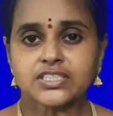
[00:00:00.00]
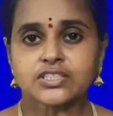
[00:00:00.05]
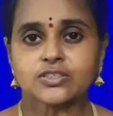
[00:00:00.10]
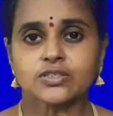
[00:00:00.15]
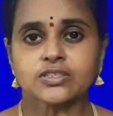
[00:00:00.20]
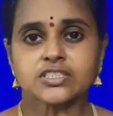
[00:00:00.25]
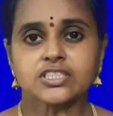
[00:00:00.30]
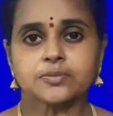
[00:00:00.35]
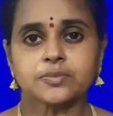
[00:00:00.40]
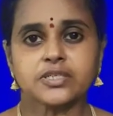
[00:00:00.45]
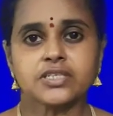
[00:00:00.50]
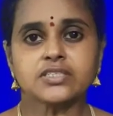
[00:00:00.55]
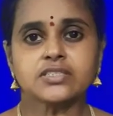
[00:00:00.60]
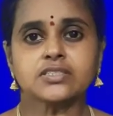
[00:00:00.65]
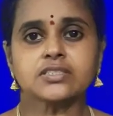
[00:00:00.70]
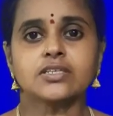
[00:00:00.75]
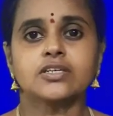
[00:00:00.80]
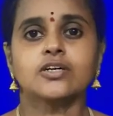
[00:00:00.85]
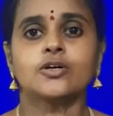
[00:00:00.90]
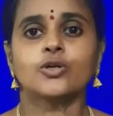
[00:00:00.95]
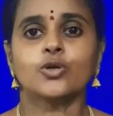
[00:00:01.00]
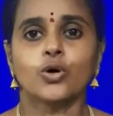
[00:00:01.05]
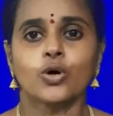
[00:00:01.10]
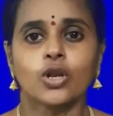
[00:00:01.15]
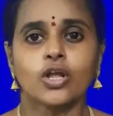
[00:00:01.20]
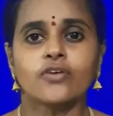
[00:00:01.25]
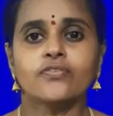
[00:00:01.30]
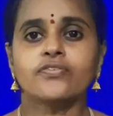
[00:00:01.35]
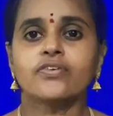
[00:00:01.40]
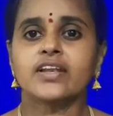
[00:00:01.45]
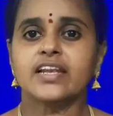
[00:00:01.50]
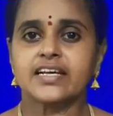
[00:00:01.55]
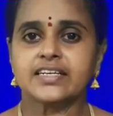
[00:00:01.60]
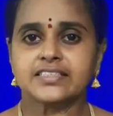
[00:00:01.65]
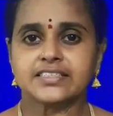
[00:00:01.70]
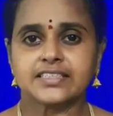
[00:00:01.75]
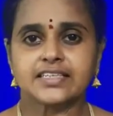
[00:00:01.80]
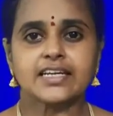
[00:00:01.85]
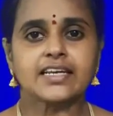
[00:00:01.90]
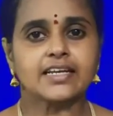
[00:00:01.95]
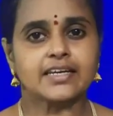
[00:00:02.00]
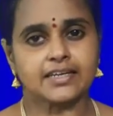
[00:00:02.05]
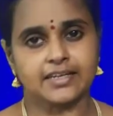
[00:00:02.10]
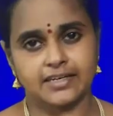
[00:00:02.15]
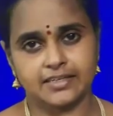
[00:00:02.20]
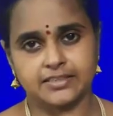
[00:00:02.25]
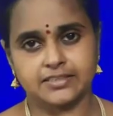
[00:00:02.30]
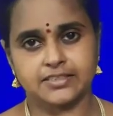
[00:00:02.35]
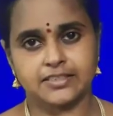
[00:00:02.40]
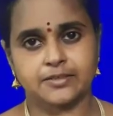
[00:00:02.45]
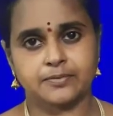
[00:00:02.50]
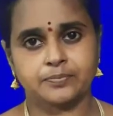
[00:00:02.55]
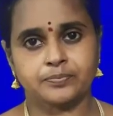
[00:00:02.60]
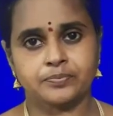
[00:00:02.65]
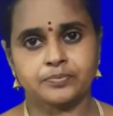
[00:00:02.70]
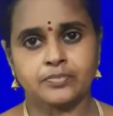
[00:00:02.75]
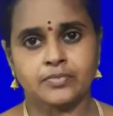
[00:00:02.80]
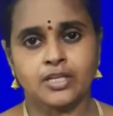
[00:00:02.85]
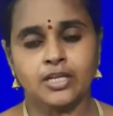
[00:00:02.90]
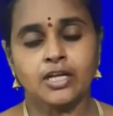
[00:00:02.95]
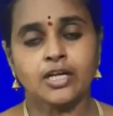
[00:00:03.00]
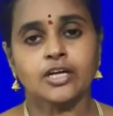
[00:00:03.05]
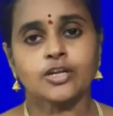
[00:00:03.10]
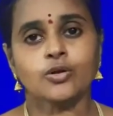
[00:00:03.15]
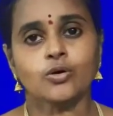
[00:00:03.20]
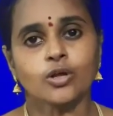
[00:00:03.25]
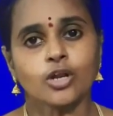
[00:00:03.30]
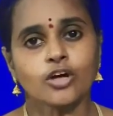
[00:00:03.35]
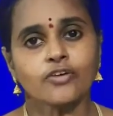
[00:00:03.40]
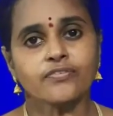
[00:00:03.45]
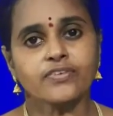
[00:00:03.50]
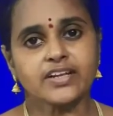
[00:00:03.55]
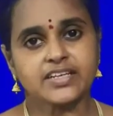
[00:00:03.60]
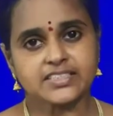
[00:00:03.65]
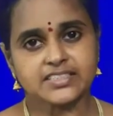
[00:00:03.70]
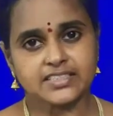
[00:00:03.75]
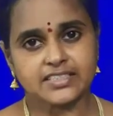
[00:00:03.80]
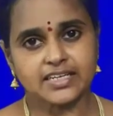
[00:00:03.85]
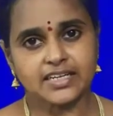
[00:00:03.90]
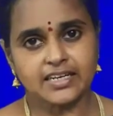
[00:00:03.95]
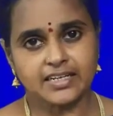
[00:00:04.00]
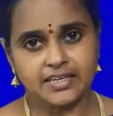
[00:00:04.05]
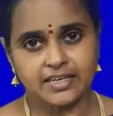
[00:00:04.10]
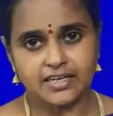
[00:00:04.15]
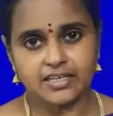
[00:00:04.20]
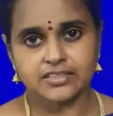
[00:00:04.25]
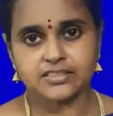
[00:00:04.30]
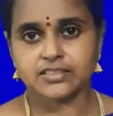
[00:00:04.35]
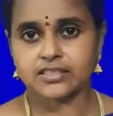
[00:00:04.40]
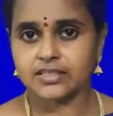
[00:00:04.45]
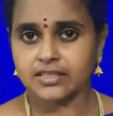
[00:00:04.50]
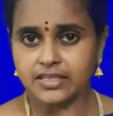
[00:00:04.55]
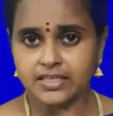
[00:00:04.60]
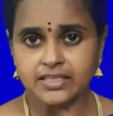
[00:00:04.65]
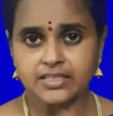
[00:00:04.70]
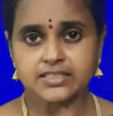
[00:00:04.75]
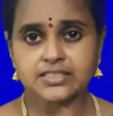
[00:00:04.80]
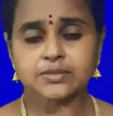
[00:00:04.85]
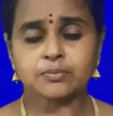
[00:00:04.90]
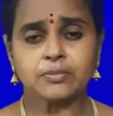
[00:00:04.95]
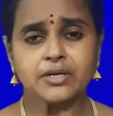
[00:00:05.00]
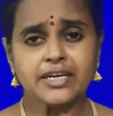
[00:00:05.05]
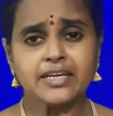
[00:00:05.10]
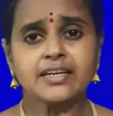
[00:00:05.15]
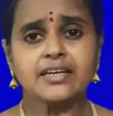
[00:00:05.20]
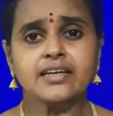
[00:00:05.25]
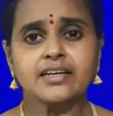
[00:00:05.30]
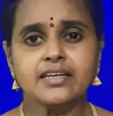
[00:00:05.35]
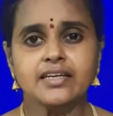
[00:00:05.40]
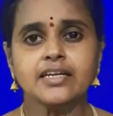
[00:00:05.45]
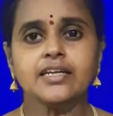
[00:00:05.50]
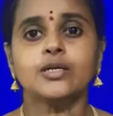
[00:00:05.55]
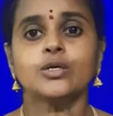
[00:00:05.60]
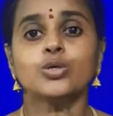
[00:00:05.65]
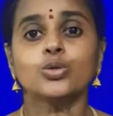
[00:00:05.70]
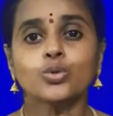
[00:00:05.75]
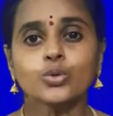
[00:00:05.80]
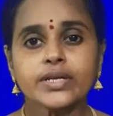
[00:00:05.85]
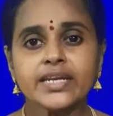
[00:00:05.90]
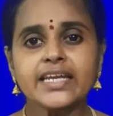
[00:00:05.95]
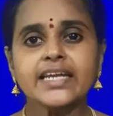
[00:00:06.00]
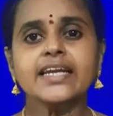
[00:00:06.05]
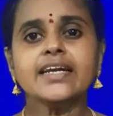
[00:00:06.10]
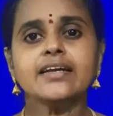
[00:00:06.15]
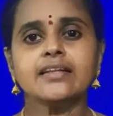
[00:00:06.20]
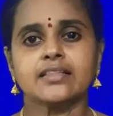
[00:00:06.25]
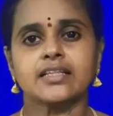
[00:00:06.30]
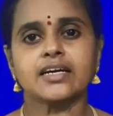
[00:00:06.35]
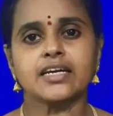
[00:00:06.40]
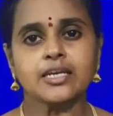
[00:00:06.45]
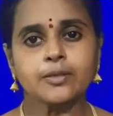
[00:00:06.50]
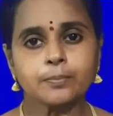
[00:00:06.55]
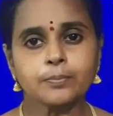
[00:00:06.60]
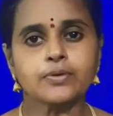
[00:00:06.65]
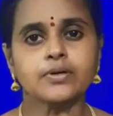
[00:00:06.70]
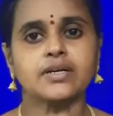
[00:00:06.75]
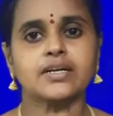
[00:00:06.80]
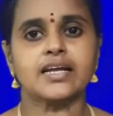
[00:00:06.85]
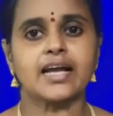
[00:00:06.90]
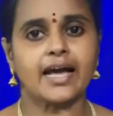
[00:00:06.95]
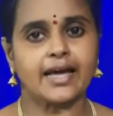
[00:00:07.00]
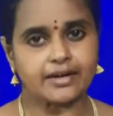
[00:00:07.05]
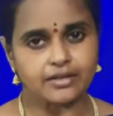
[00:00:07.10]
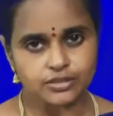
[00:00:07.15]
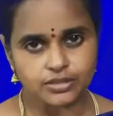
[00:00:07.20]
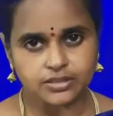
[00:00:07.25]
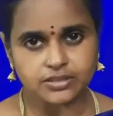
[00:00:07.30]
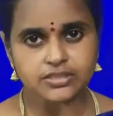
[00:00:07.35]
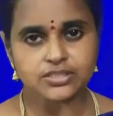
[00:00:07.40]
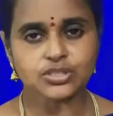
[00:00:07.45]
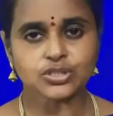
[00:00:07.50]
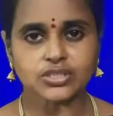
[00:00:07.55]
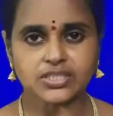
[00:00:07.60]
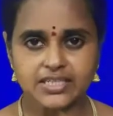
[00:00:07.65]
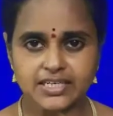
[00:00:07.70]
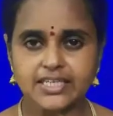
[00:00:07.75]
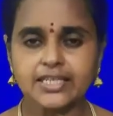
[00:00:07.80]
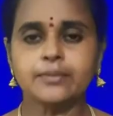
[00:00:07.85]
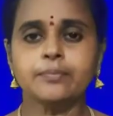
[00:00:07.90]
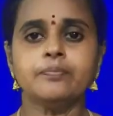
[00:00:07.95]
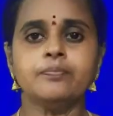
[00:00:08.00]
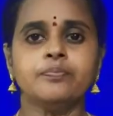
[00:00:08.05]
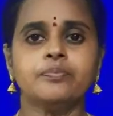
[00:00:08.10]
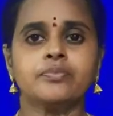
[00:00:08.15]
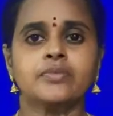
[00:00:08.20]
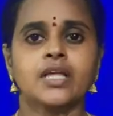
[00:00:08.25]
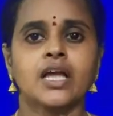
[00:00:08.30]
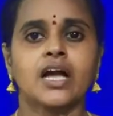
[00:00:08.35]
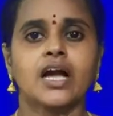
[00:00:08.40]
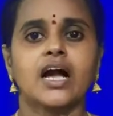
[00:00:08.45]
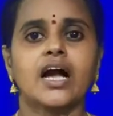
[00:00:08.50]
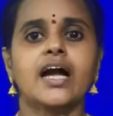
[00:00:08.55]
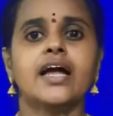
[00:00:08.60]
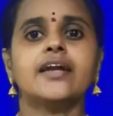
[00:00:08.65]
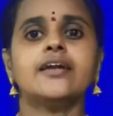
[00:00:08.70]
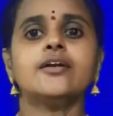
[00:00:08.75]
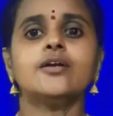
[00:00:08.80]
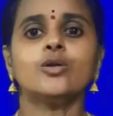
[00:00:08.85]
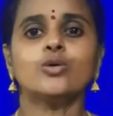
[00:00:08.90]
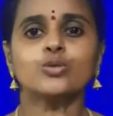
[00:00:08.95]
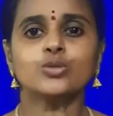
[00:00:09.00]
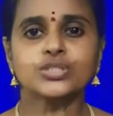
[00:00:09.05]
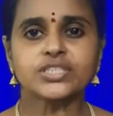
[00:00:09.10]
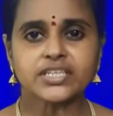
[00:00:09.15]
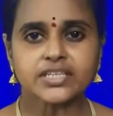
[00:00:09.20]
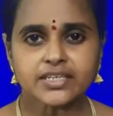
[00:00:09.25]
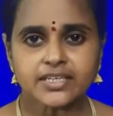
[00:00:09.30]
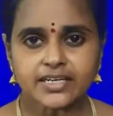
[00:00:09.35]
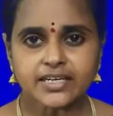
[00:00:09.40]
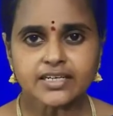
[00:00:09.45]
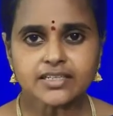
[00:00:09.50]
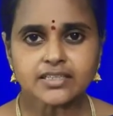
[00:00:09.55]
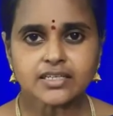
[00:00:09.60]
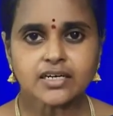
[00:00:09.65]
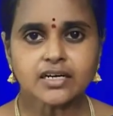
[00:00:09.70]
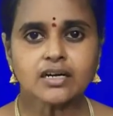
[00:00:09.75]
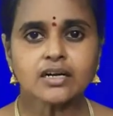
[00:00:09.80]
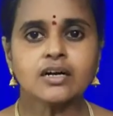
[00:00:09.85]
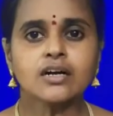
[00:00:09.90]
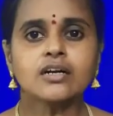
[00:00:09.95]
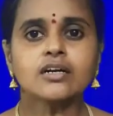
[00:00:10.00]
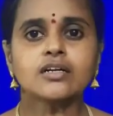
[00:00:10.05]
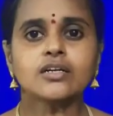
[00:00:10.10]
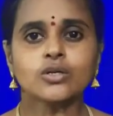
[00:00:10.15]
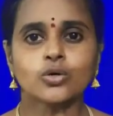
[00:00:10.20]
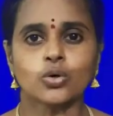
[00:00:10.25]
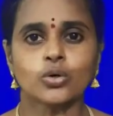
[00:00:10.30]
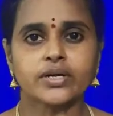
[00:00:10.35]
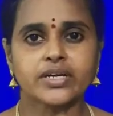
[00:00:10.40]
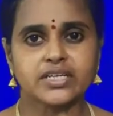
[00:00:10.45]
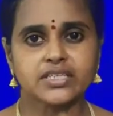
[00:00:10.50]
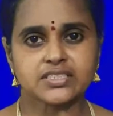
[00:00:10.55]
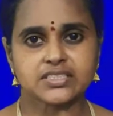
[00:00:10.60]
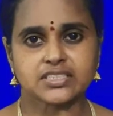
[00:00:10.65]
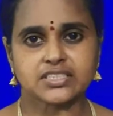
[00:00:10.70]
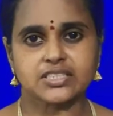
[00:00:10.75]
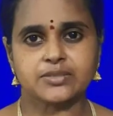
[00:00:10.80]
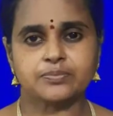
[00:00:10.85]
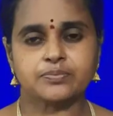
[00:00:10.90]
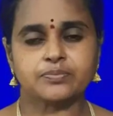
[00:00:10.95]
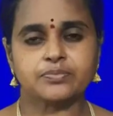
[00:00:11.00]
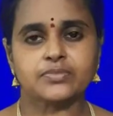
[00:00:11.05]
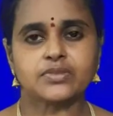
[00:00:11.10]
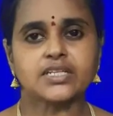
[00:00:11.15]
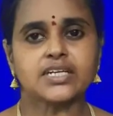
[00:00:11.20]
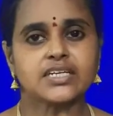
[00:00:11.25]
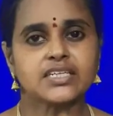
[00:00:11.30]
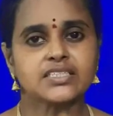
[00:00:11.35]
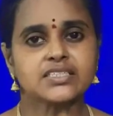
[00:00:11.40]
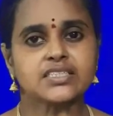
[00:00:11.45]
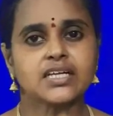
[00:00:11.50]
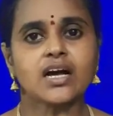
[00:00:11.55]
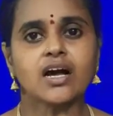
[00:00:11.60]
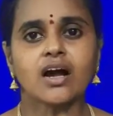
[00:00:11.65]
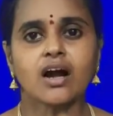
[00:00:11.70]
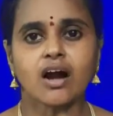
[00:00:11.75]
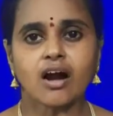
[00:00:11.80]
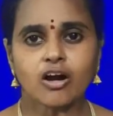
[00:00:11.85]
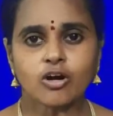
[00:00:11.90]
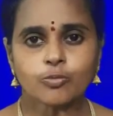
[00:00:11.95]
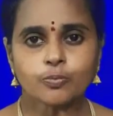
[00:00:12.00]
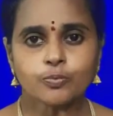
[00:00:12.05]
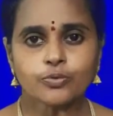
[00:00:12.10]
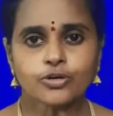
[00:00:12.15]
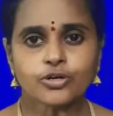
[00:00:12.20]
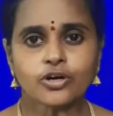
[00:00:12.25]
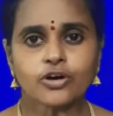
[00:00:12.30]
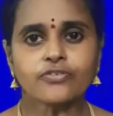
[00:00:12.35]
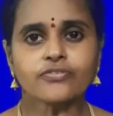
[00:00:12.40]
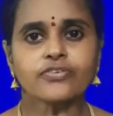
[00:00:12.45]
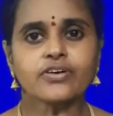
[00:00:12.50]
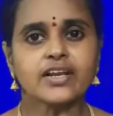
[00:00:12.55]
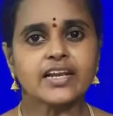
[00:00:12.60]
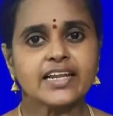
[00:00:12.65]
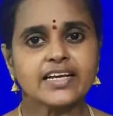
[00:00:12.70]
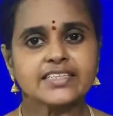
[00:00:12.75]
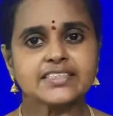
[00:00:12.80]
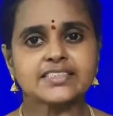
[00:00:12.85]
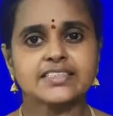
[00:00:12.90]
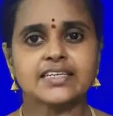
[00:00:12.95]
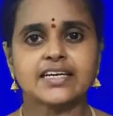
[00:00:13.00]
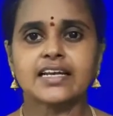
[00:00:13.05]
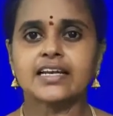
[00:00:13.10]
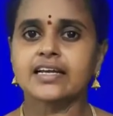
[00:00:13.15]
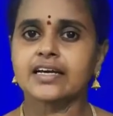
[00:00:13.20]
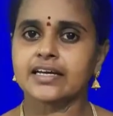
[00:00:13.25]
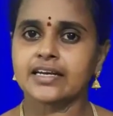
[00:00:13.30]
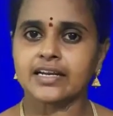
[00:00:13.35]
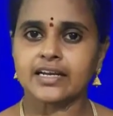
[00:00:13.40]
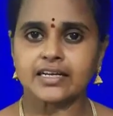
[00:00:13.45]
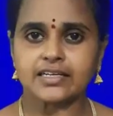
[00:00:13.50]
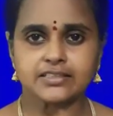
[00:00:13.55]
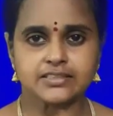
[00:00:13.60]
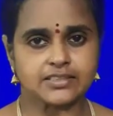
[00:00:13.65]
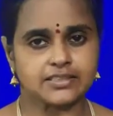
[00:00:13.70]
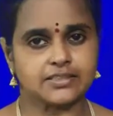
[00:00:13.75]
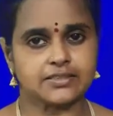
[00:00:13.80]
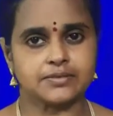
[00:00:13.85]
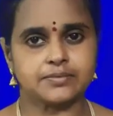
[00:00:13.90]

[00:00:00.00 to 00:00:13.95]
concept is role of lexical analyzer. Role of lexical analyzer is mainly to read the input character stream and to generate the token stream. That is the output of lexical analyzer.